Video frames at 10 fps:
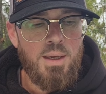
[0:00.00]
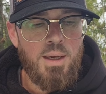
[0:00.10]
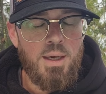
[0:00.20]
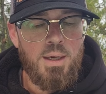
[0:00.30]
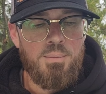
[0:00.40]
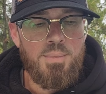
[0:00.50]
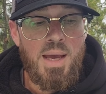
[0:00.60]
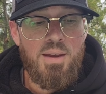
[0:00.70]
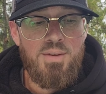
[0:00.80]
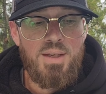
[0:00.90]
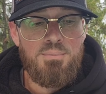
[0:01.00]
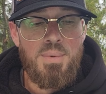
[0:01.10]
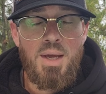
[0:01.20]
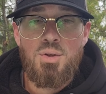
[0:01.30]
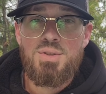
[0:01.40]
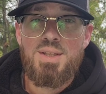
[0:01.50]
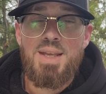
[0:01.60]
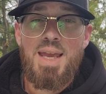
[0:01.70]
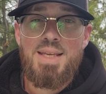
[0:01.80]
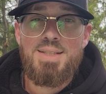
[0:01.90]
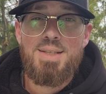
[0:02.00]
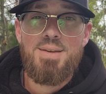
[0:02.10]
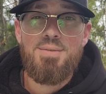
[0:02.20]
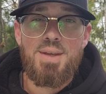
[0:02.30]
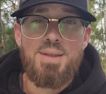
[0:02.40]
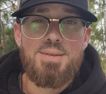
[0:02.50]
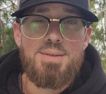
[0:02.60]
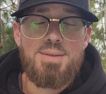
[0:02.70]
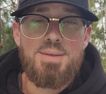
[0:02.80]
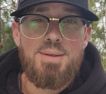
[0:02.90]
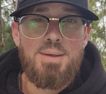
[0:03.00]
Um, I've hidden bottles in the AC vents.